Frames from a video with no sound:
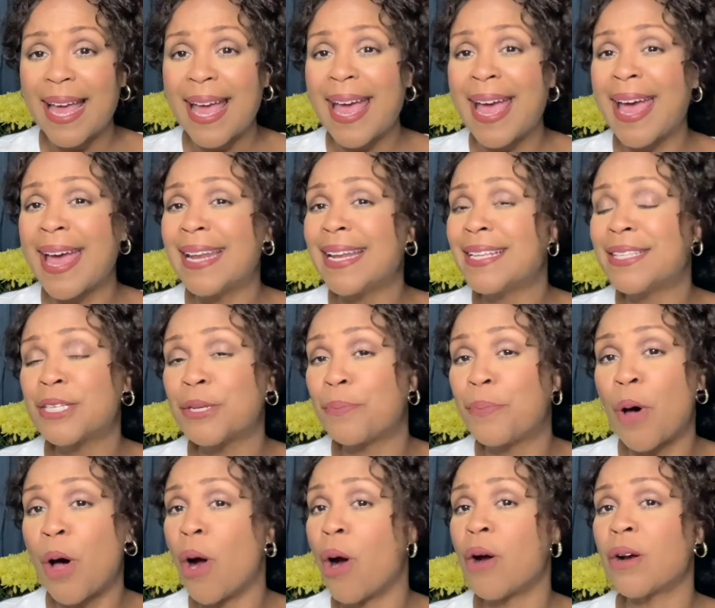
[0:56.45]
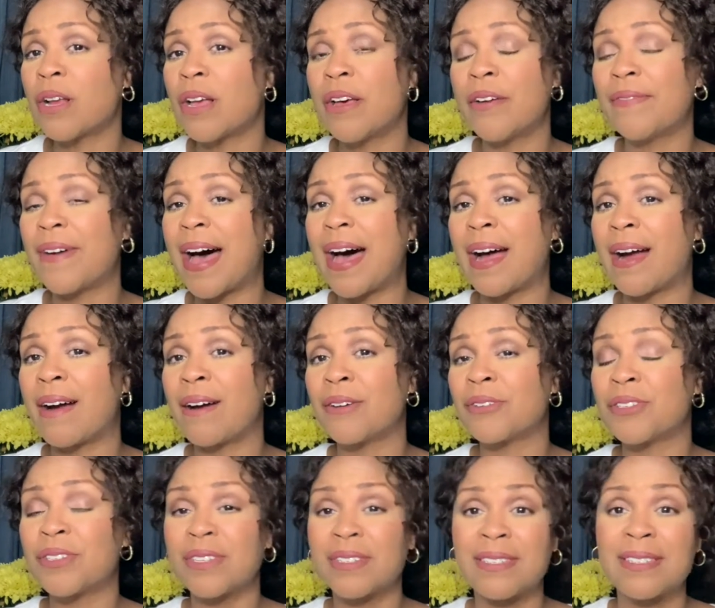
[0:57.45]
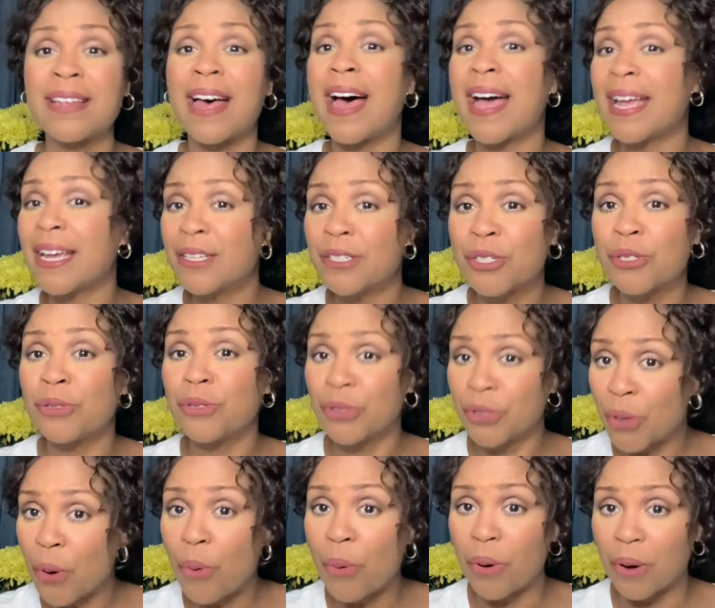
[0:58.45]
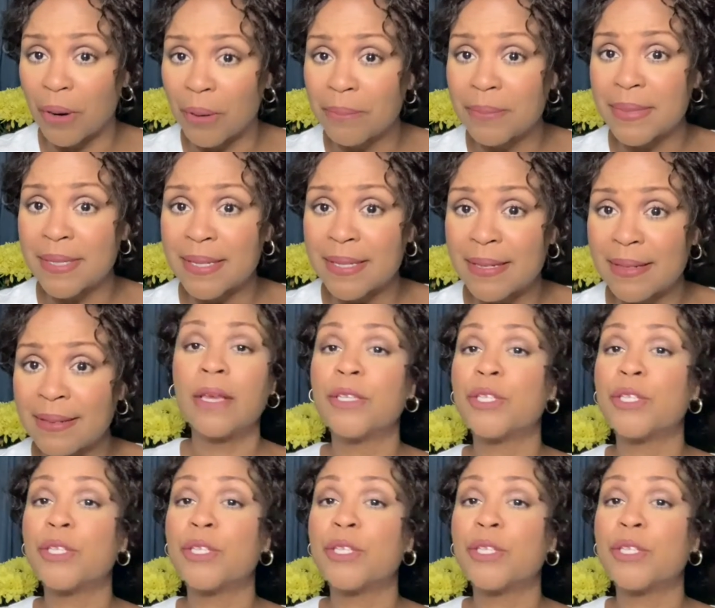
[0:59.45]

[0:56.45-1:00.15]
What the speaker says: and it's a part of our societal norms.